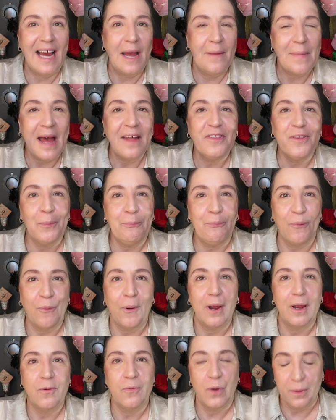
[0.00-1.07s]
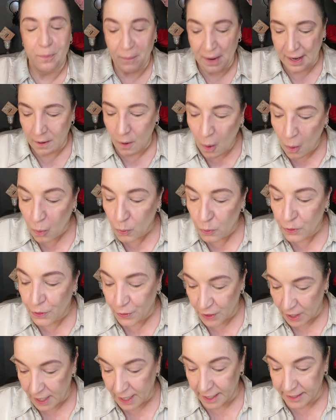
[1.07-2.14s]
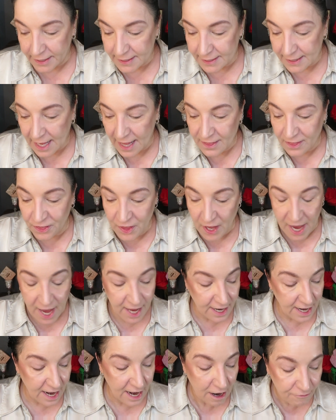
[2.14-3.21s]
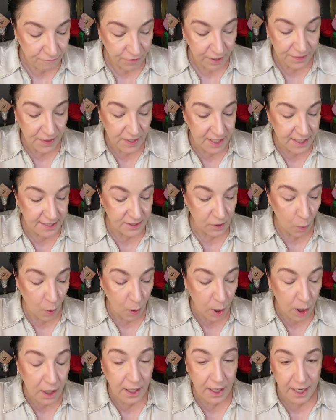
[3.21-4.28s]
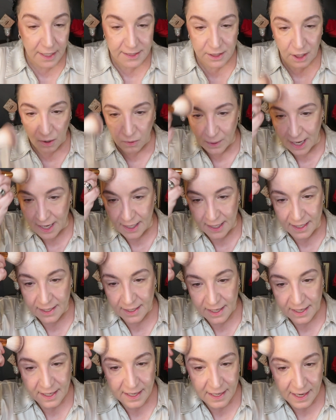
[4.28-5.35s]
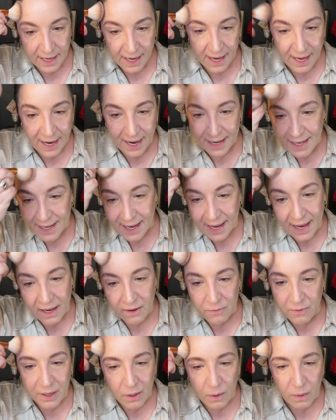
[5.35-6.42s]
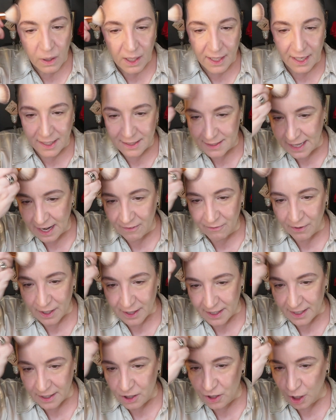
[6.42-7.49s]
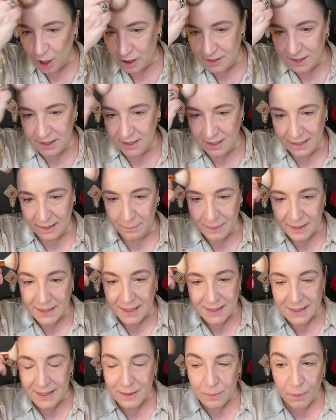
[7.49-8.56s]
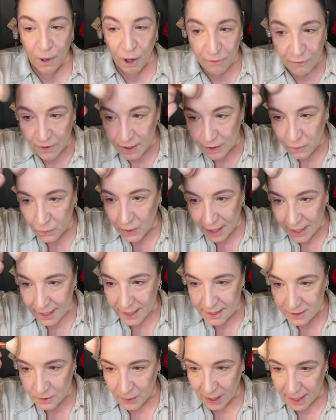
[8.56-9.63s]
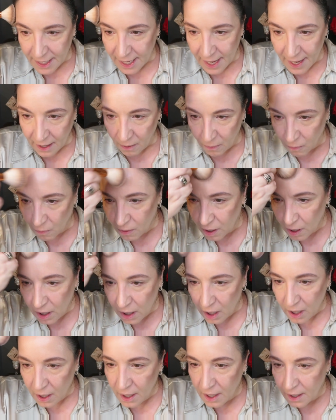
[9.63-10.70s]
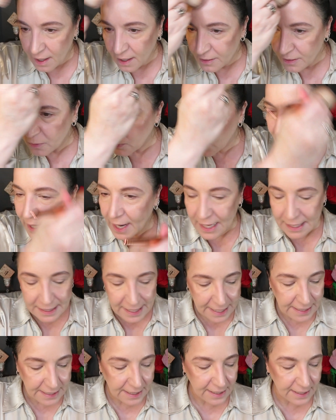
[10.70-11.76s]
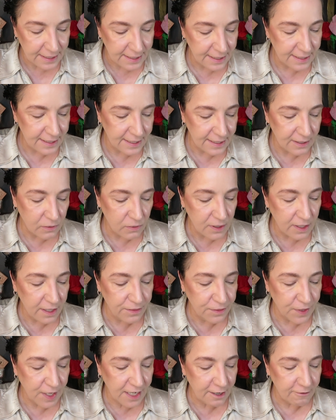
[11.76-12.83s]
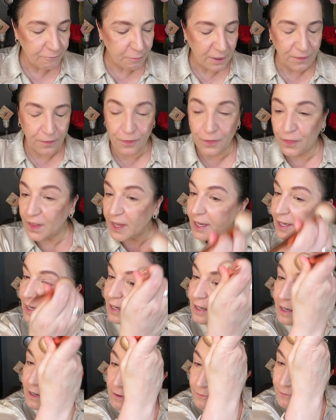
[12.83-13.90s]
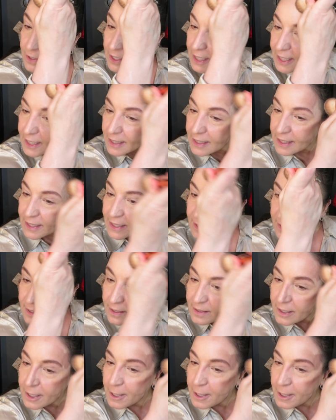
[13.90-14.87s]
at the point with my own things that everything is organized already, and I can't reorganize everything constantly because it's perfect the way it is right now, the way I like it. The only thing I've been thinking of lately